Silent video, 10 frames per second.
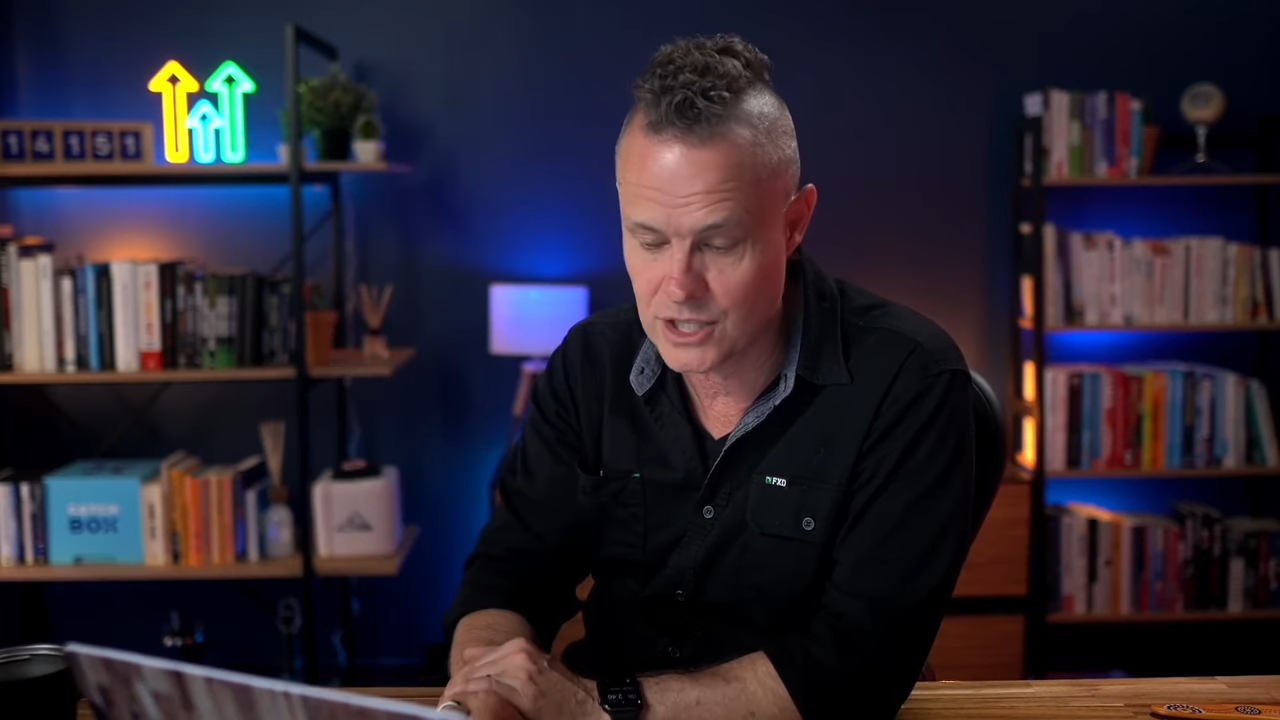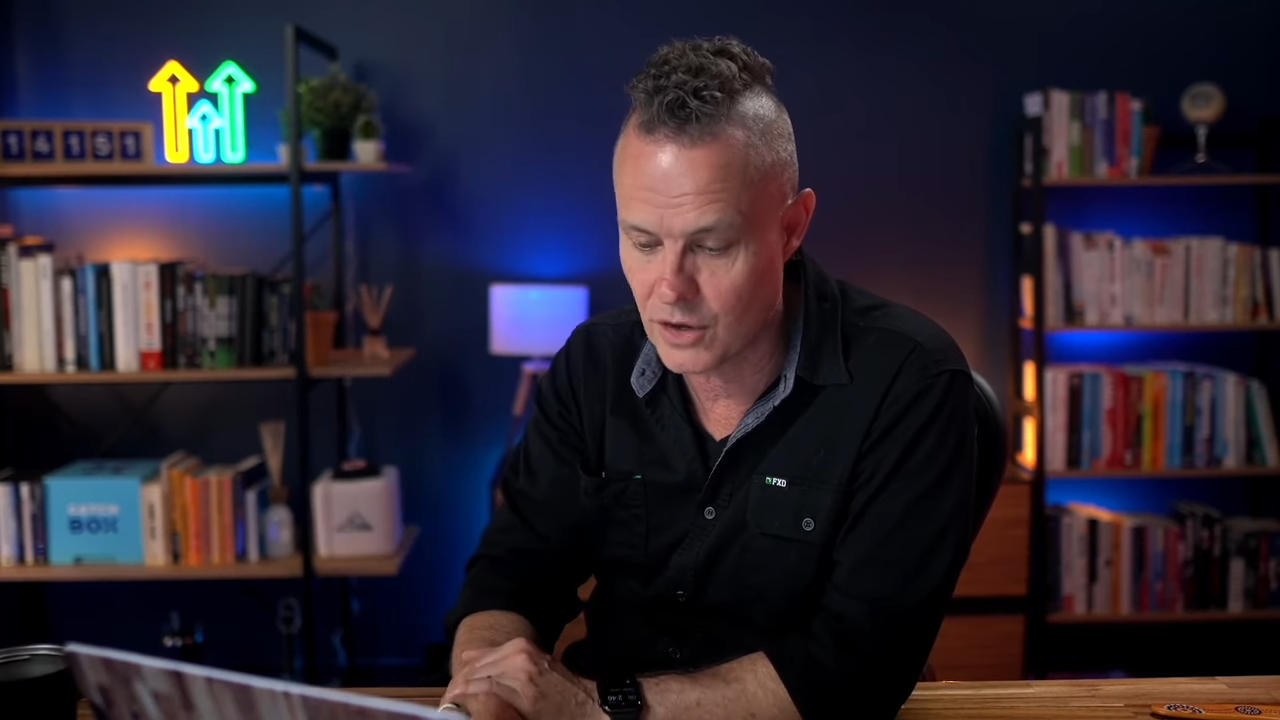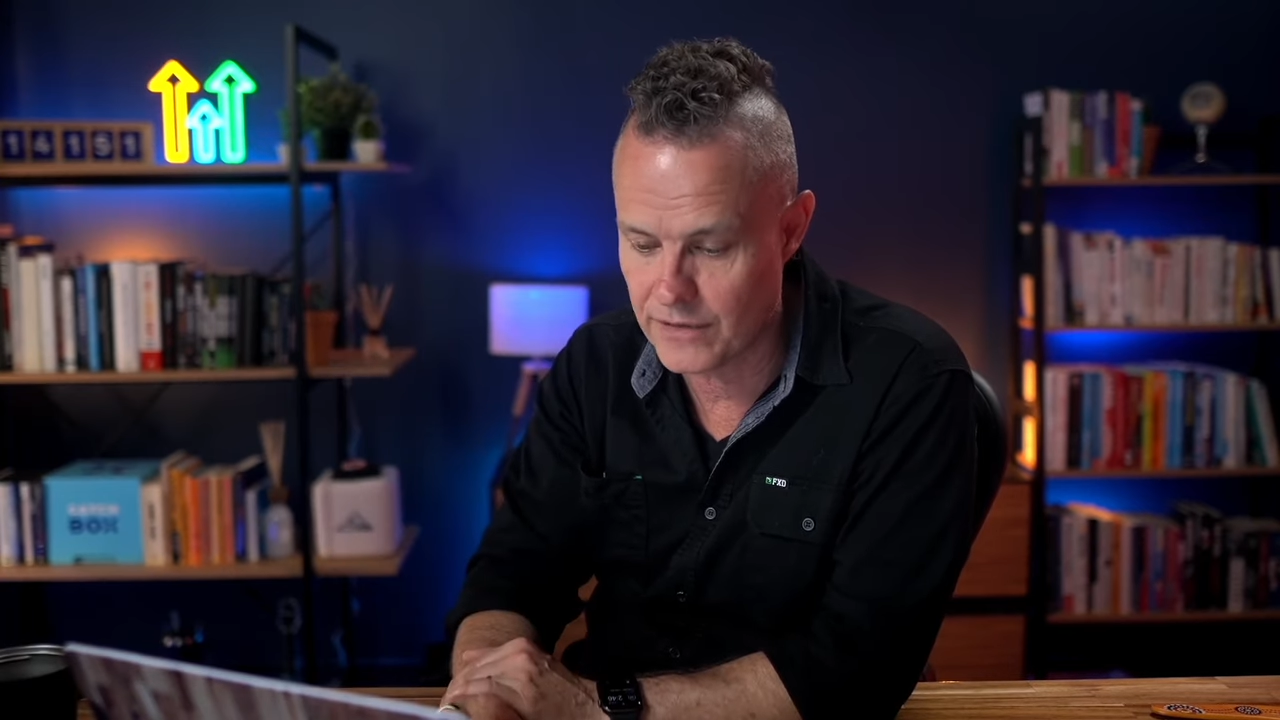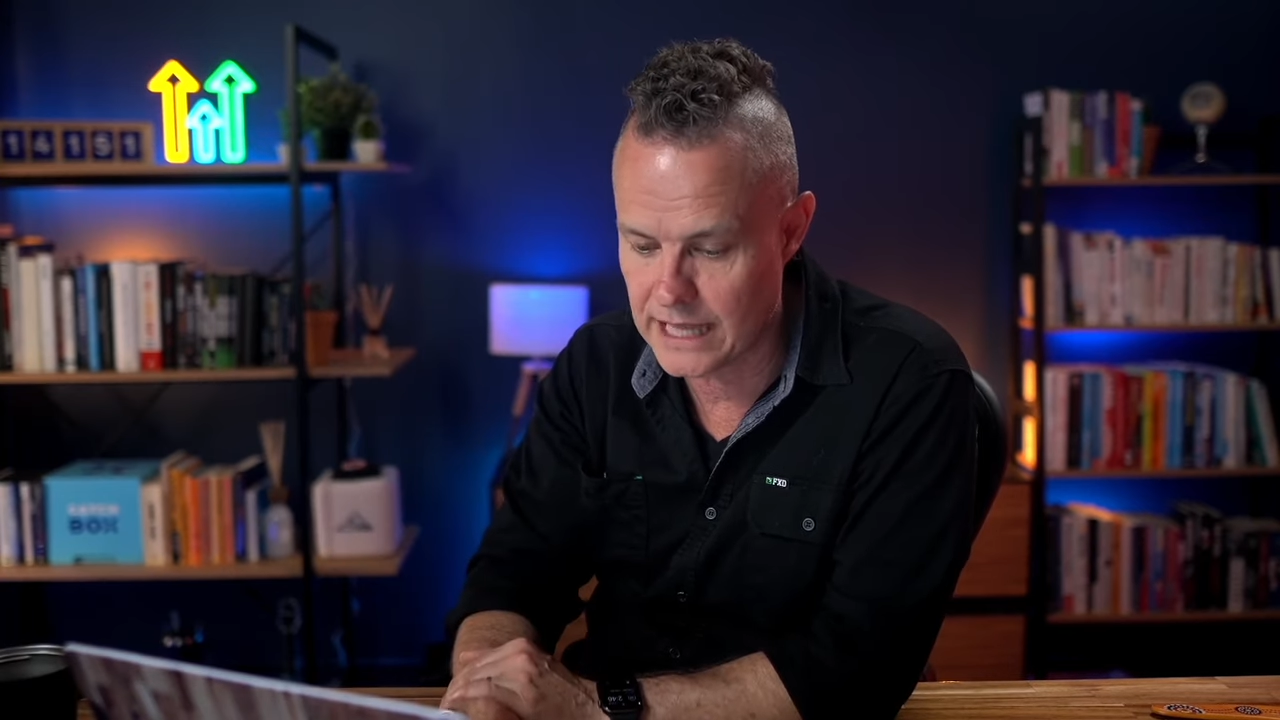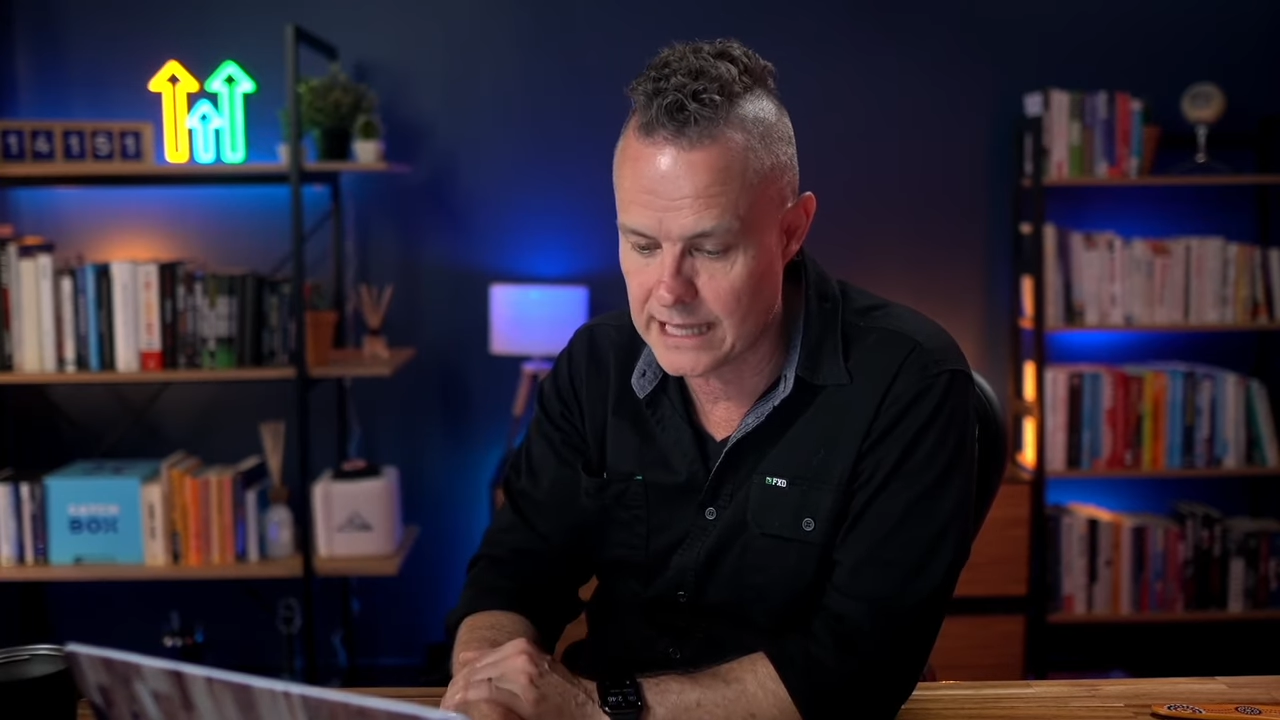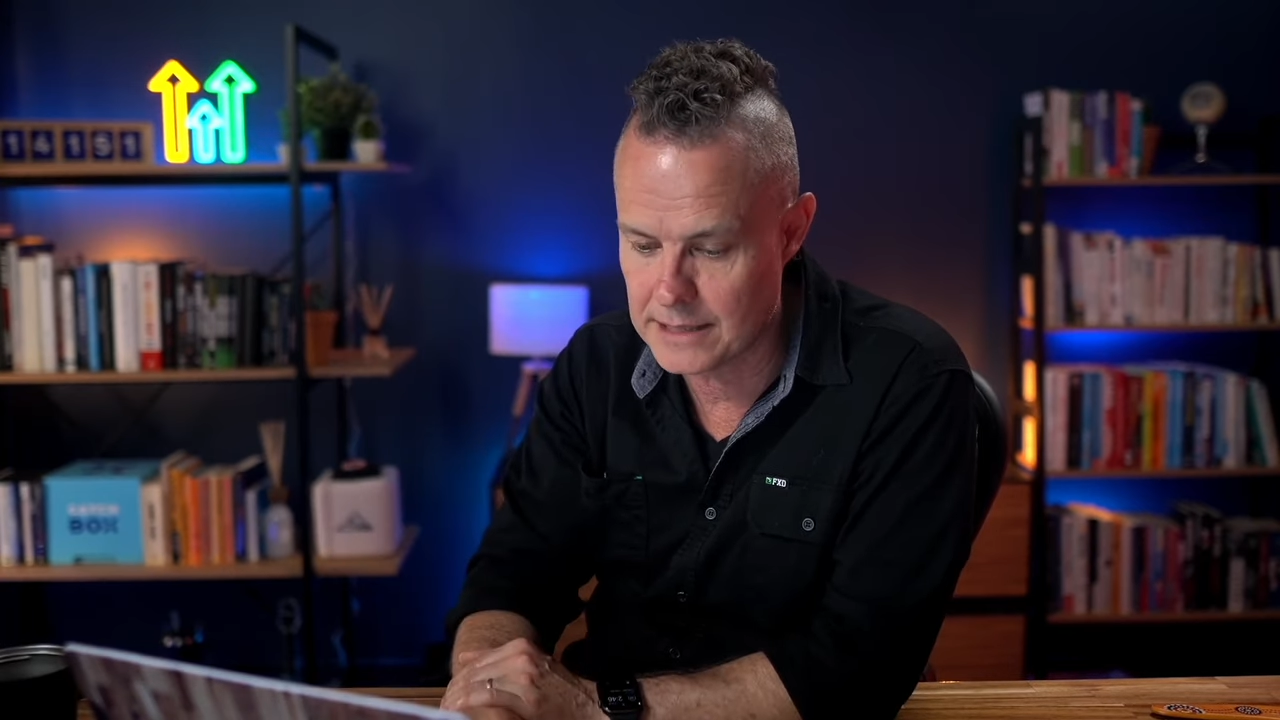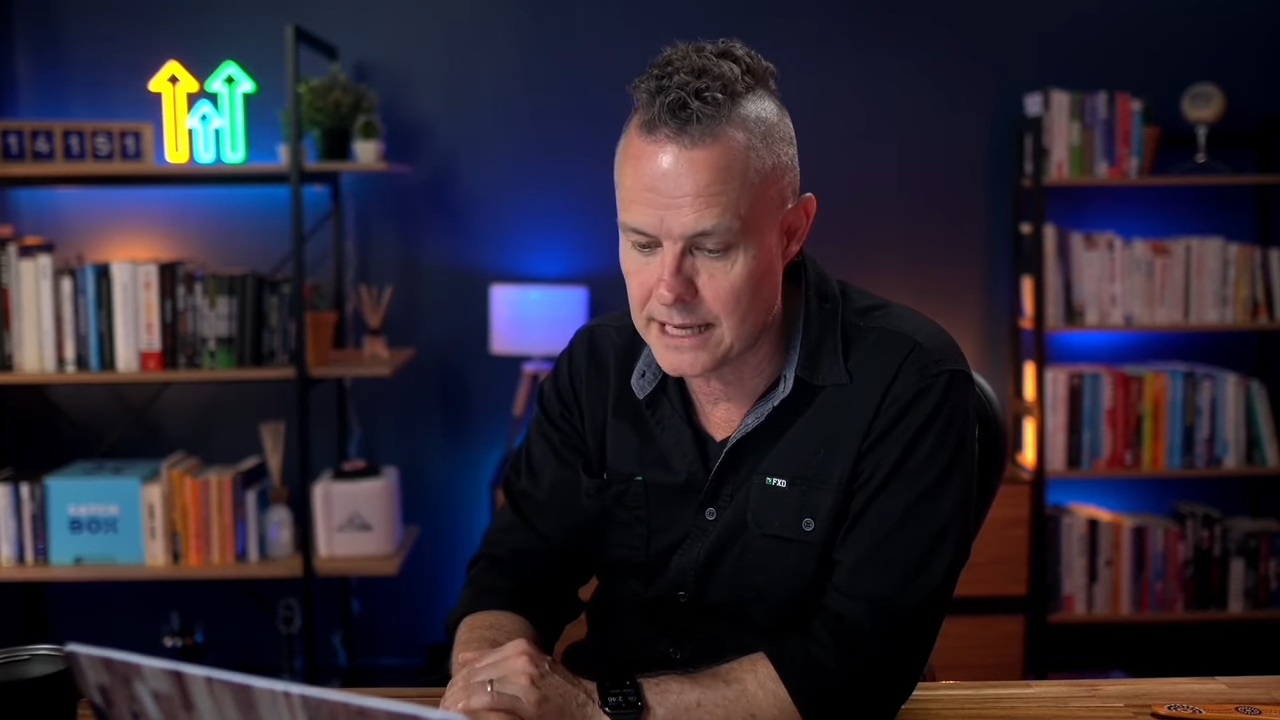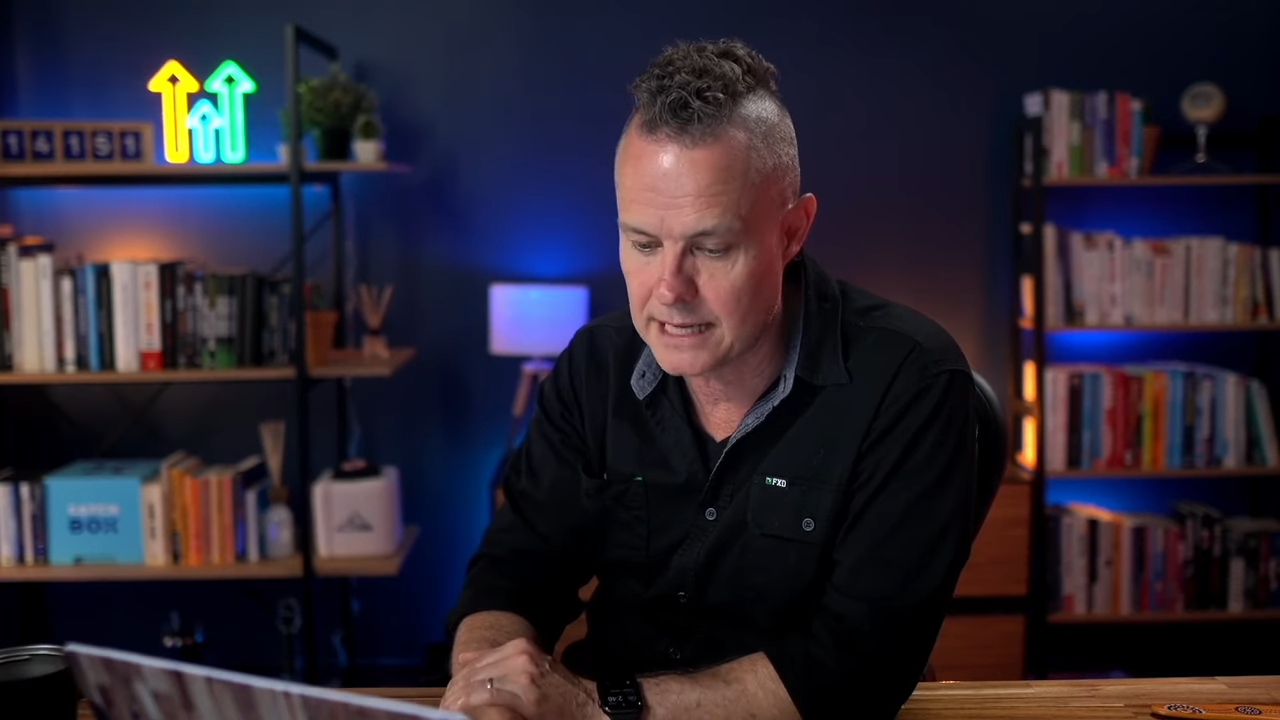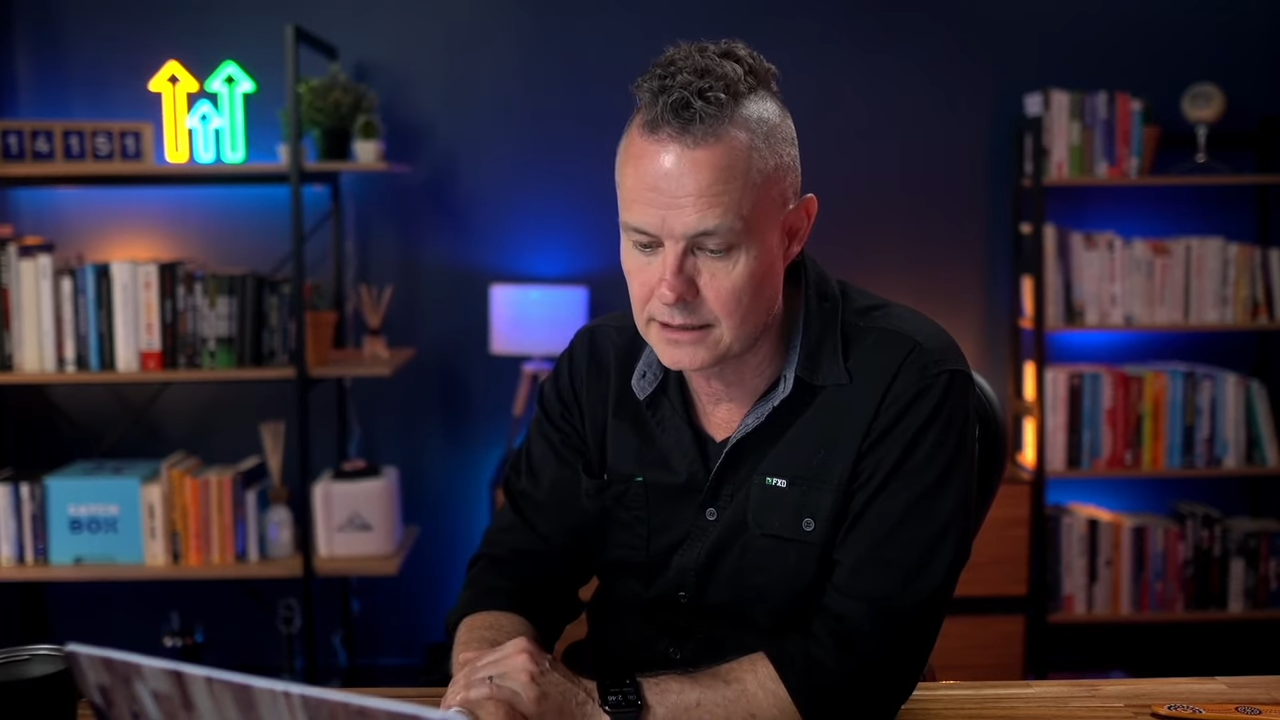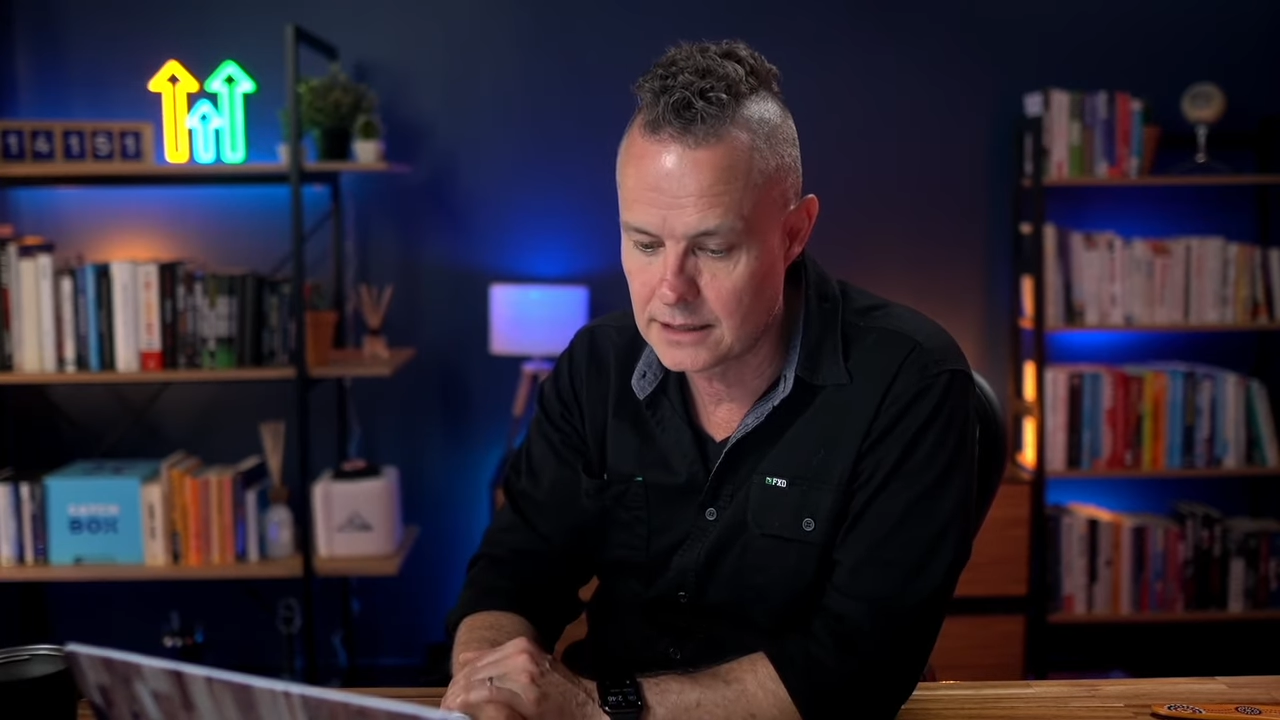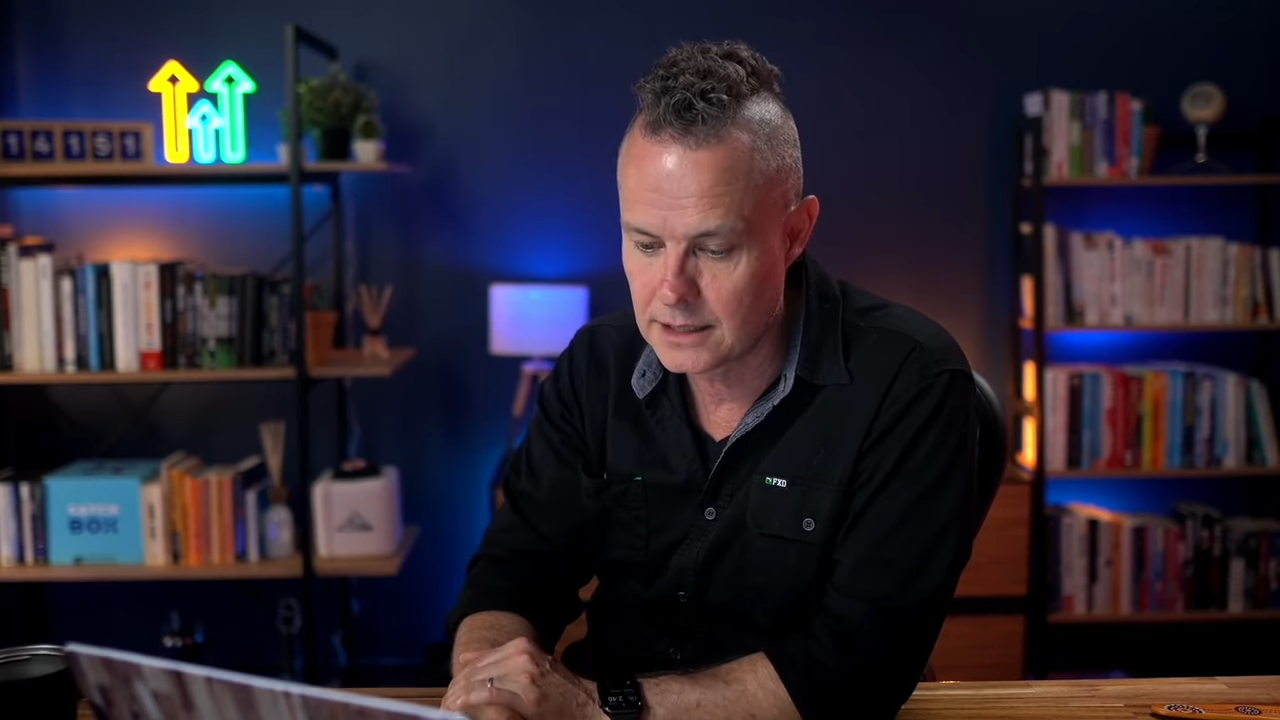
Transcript: on the email.